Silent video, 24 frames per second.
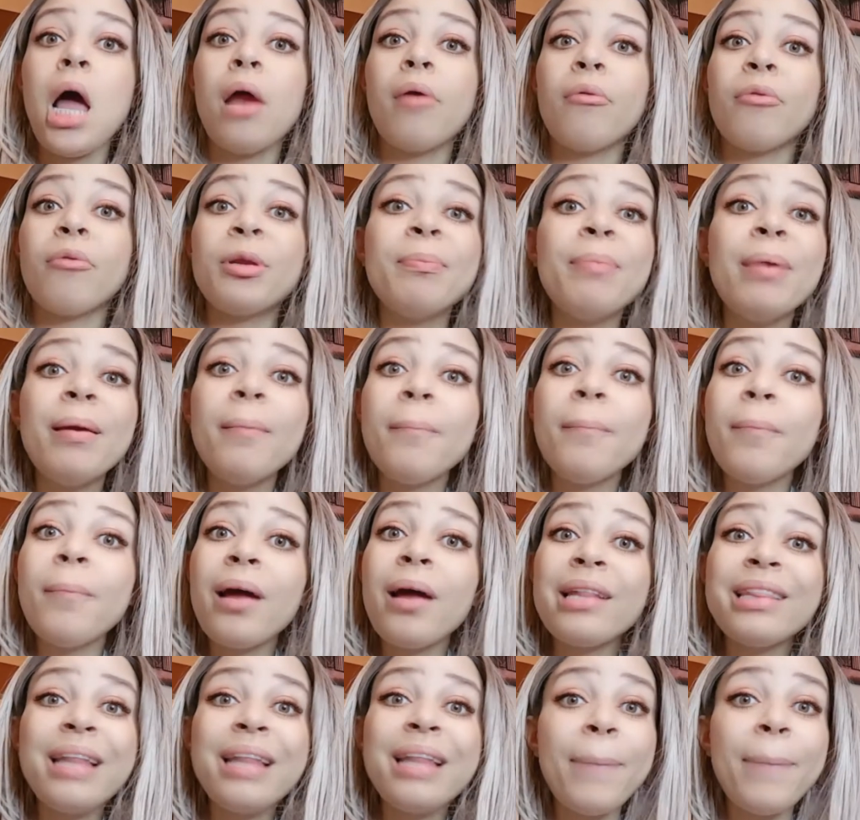
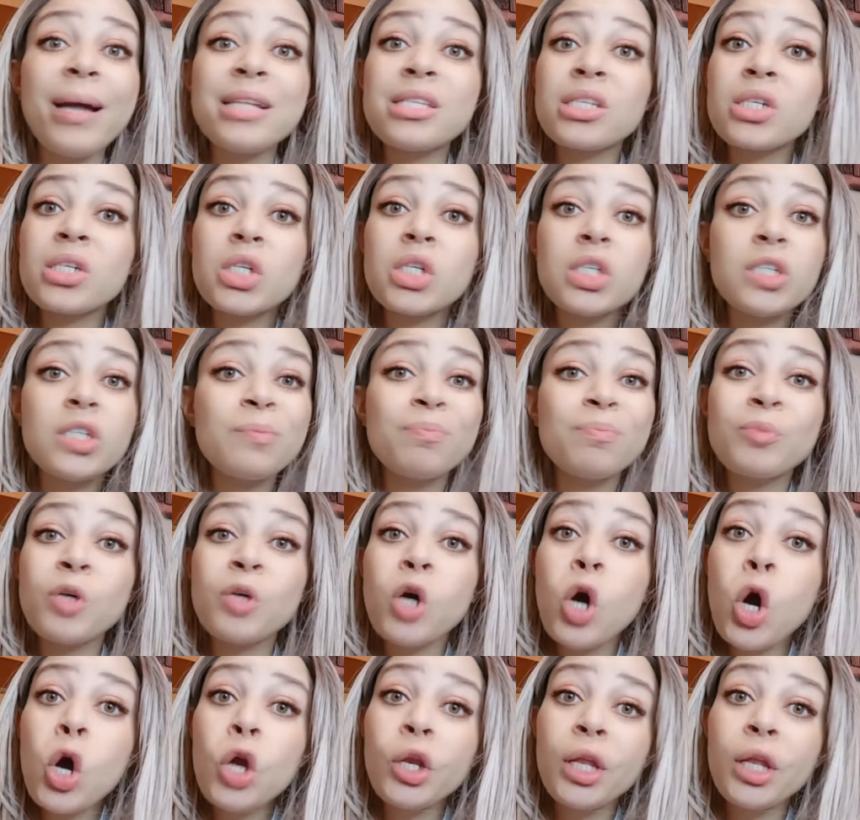remember that particular
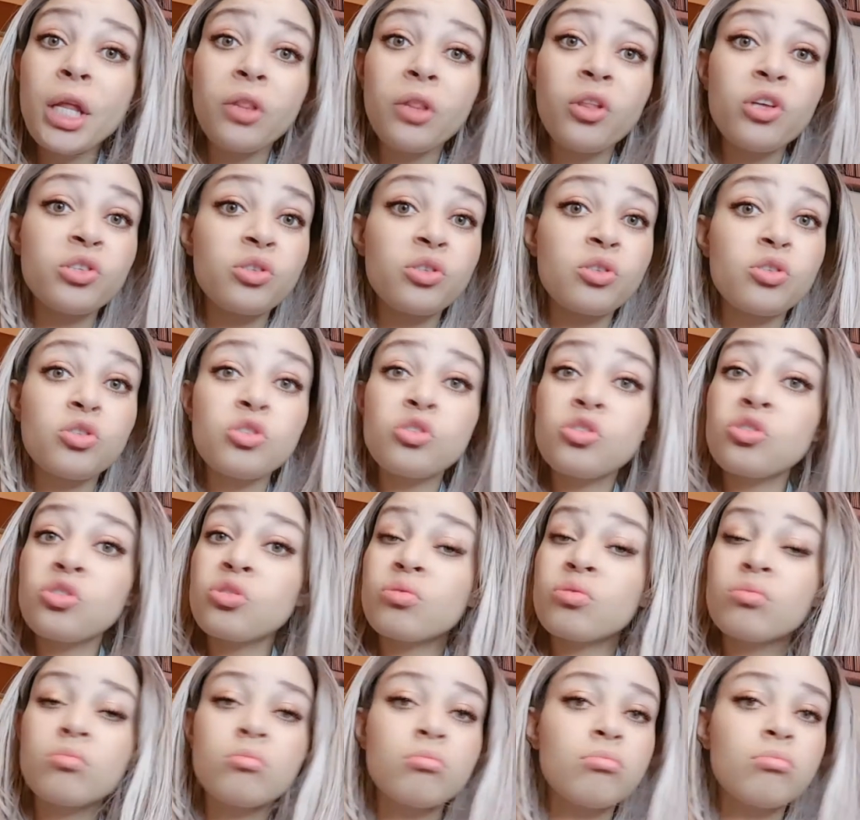bone that doesn't